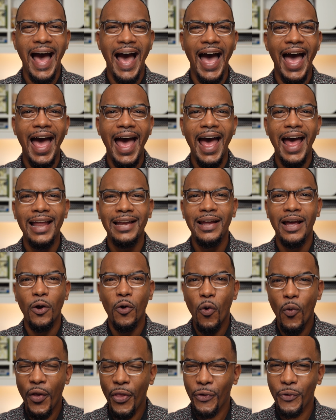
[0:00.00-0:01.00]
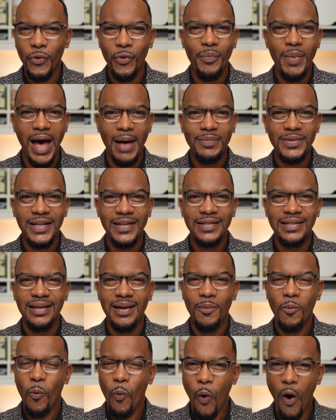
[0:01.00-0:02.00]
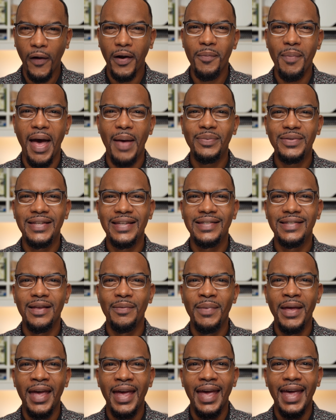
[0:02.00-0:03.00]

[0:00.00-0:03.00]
And going through baptism, water baptism,